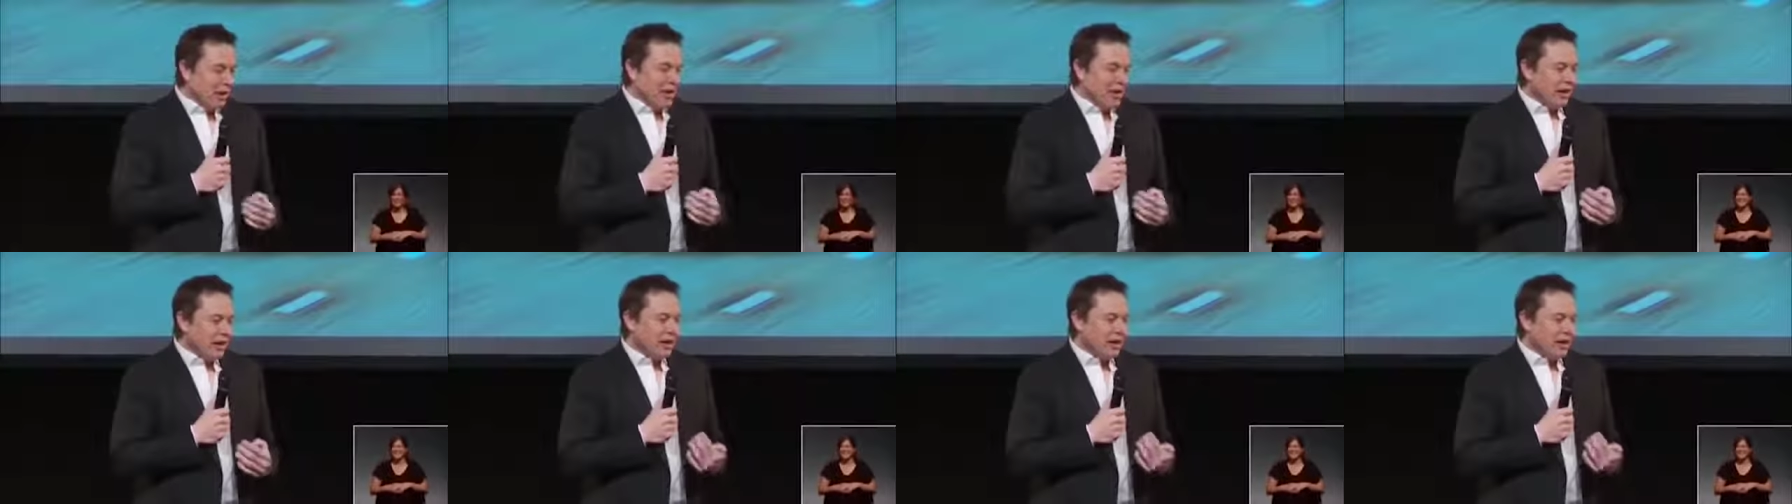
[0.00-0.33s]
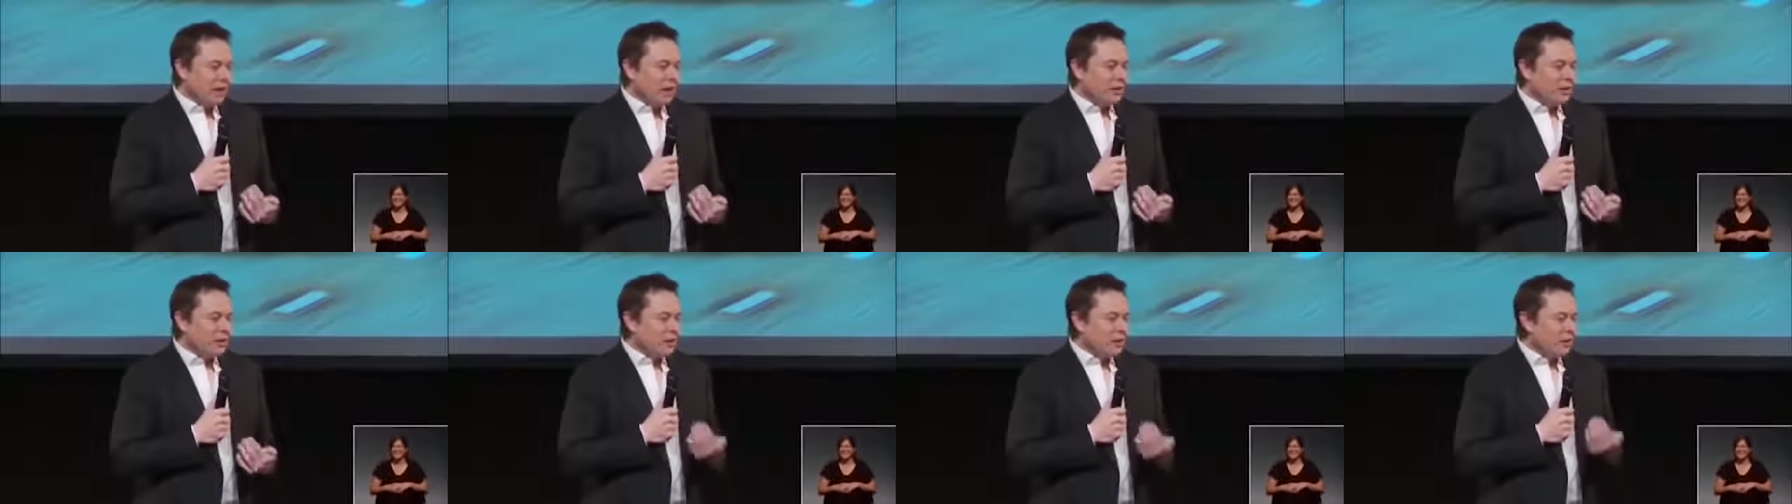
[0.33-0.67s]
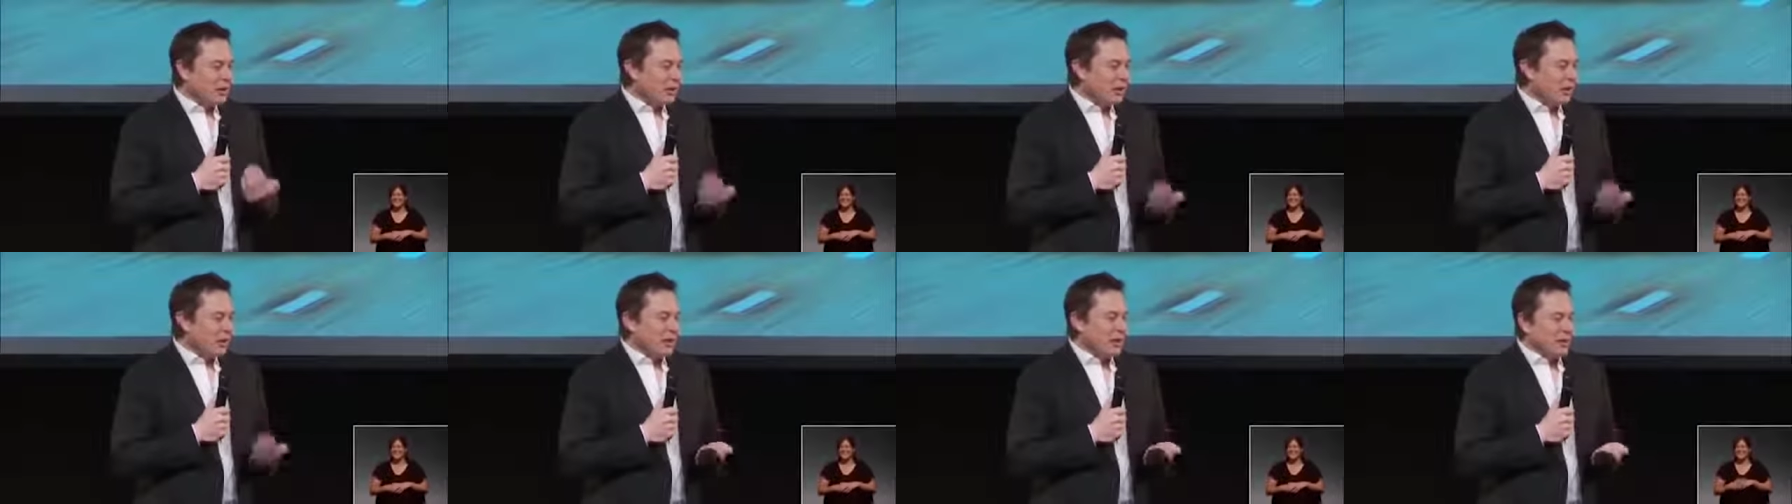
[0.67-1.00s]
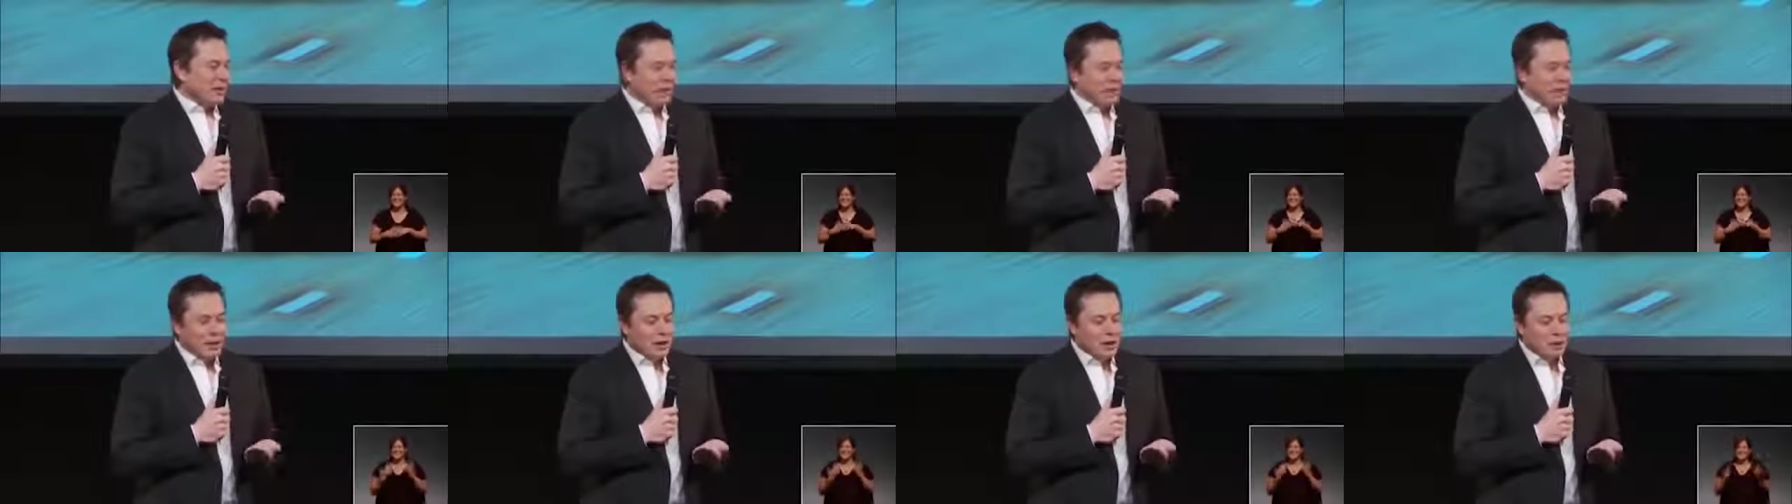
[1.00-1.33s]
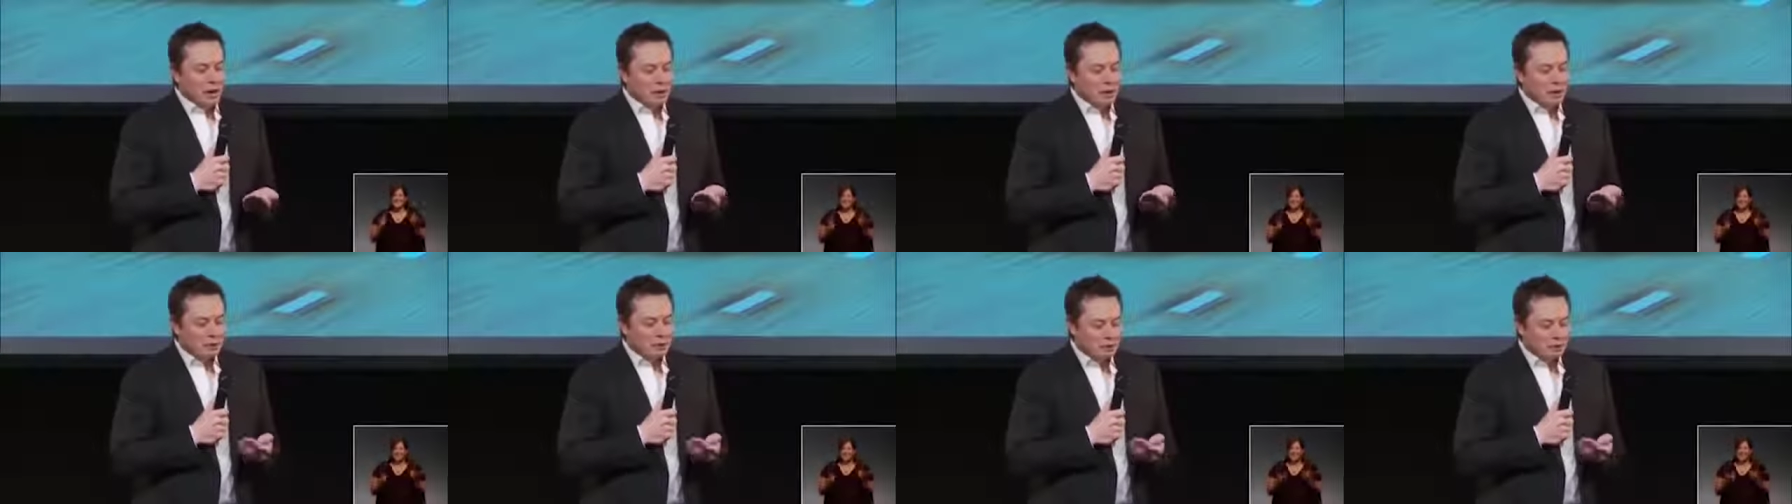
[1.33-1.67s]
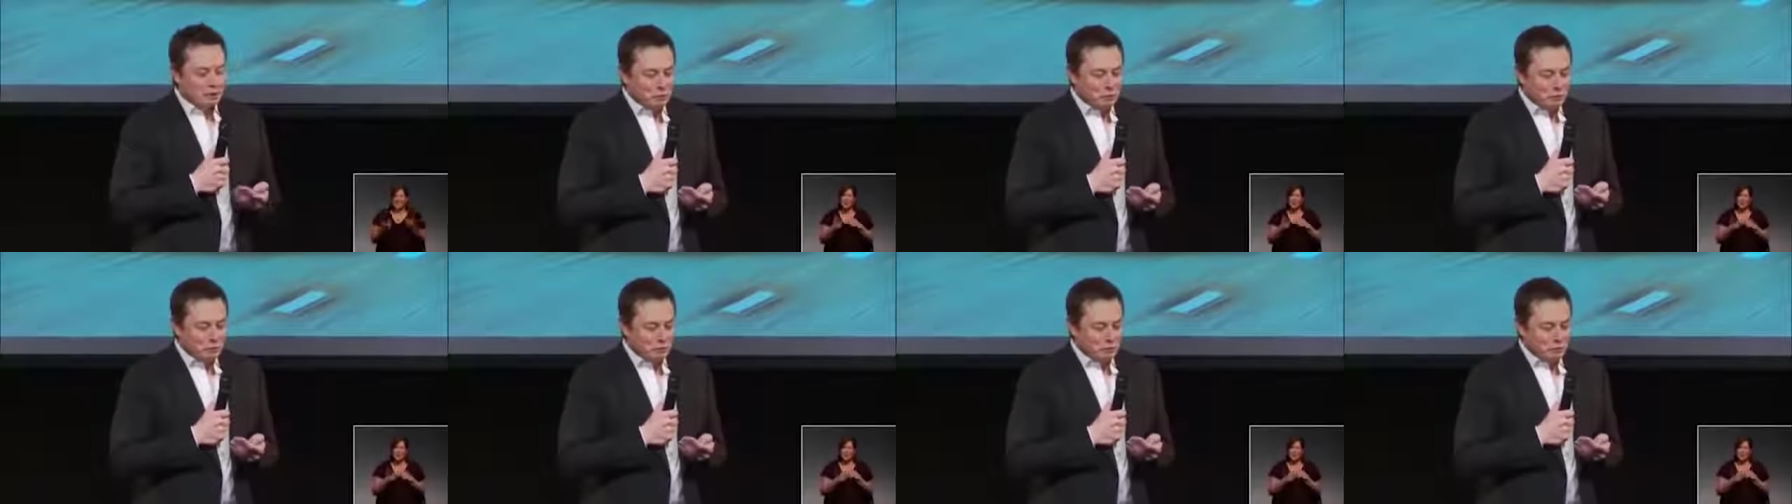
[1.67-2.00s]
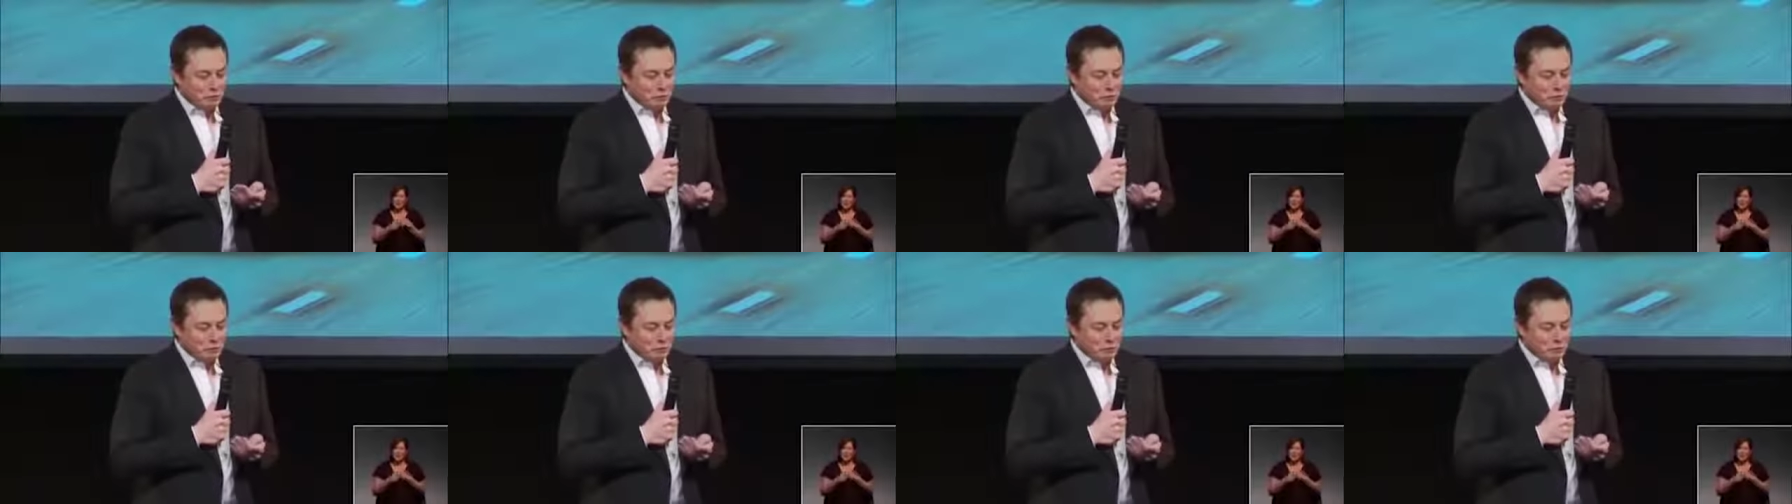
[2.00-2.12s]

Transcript: and anyway, then um,